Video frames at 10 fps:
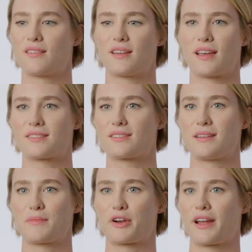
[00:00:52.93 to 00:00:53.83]
the next
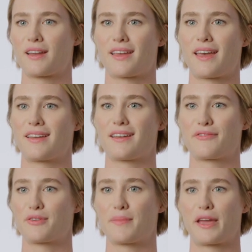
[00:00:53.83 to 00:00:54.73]
Democratic
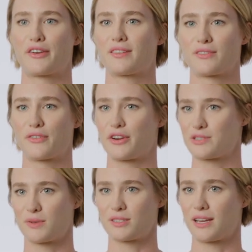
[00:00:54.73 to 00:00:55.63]
candidate for mayor in this very
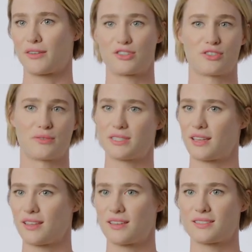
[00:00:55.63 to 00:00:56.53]
small town that's always
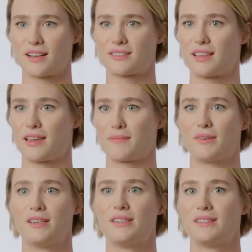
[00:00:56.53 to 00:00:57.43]
had the exact same